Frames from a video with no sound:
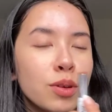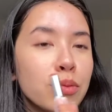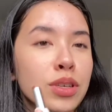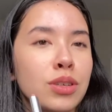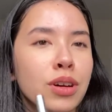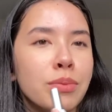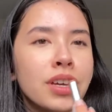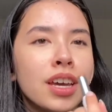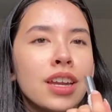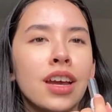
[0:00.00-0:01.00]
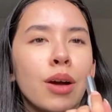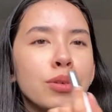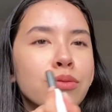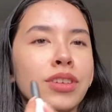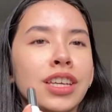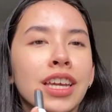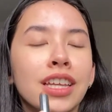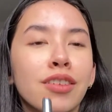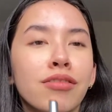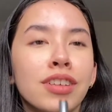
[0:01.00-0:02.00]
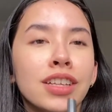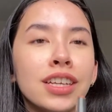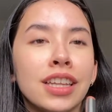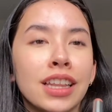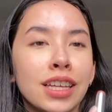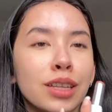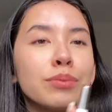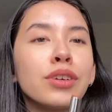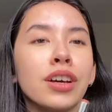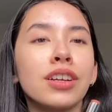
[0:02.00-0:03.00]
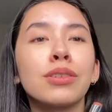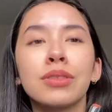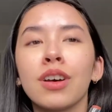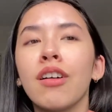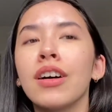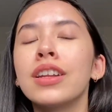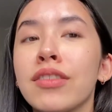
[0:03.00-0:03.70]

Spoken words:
you were swiping it, I wasn't really getting the feeling that, like, the product was on.